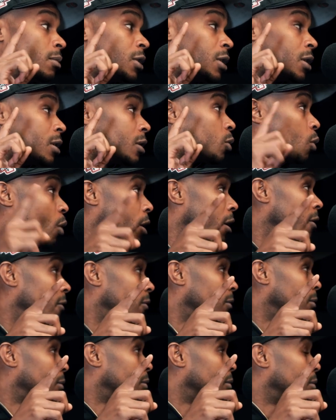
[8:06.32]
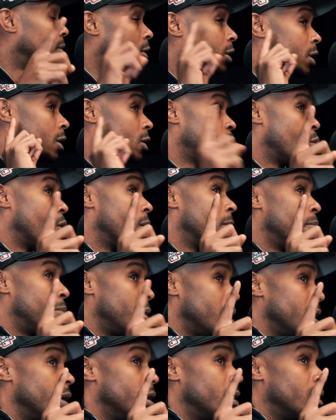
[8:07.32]
Just one of them. Yeah, it was just one, just one
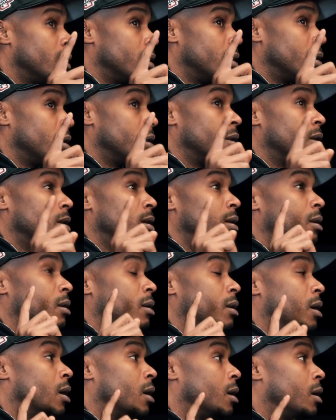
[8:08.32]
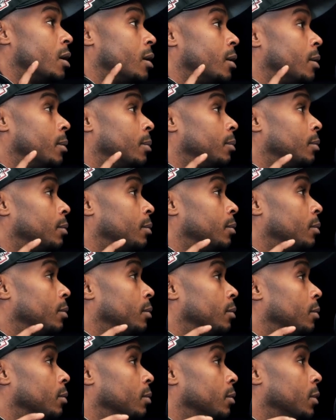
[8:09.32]
beat. Um,
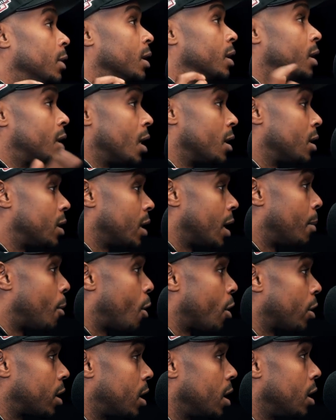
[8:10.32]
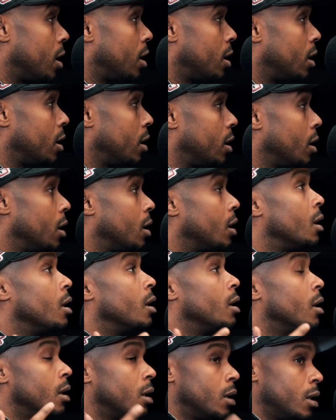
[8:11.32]
the Sunset Marquis. Sunset
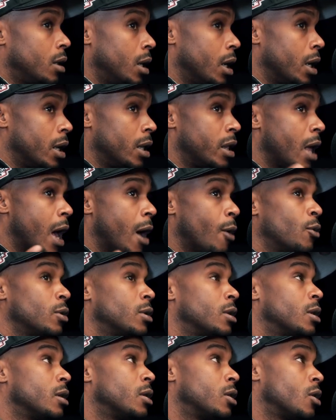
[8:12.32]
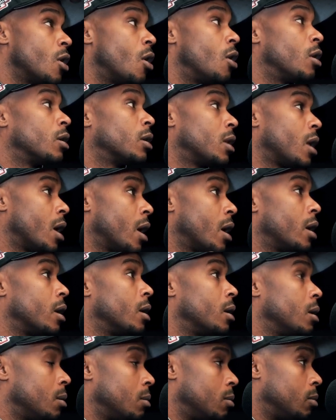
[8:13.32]
Marquis. Yeah, yeah that was the song that
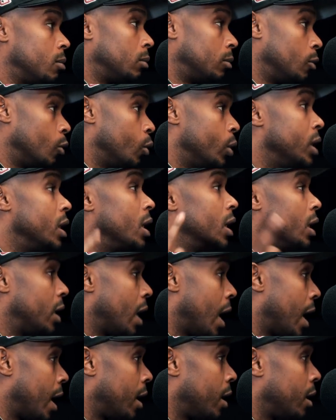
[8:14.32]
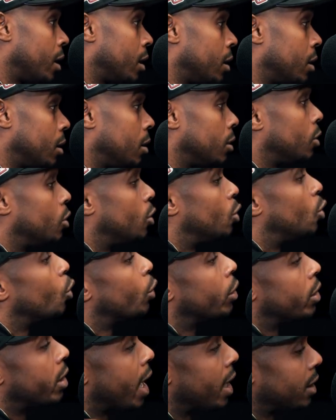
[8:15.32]
we did that during